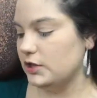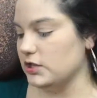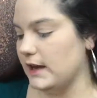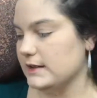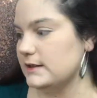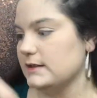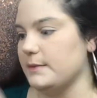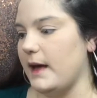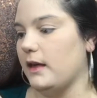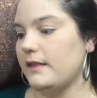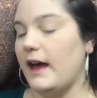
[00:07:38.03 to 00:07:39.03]
shades in this
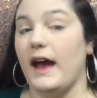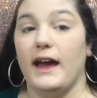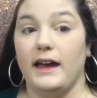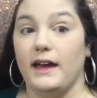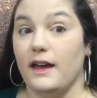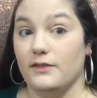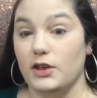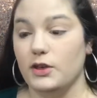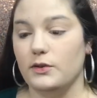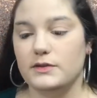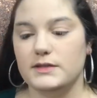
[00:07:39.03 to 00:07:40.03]
palette that I have
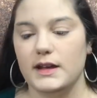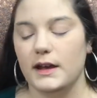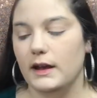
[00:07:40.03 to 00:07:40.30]
used.